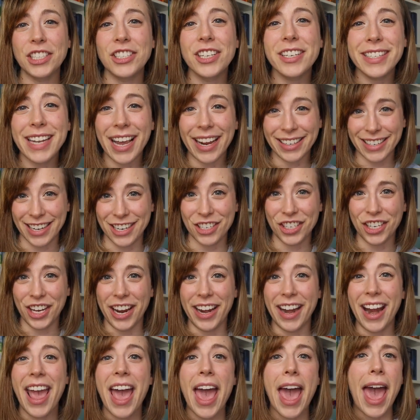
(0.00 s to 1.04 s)
fiction
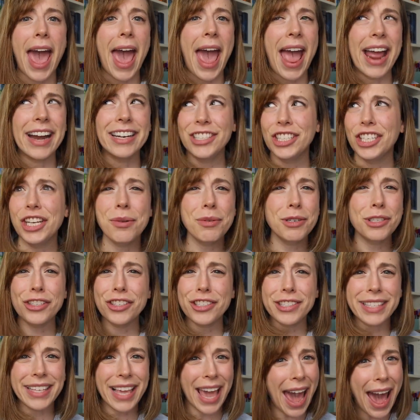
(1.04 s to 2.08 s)
technician, and she was
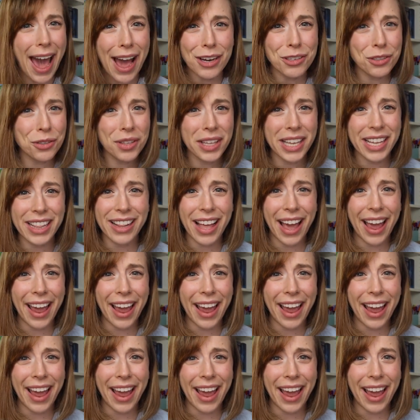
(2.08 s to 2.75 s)
just casually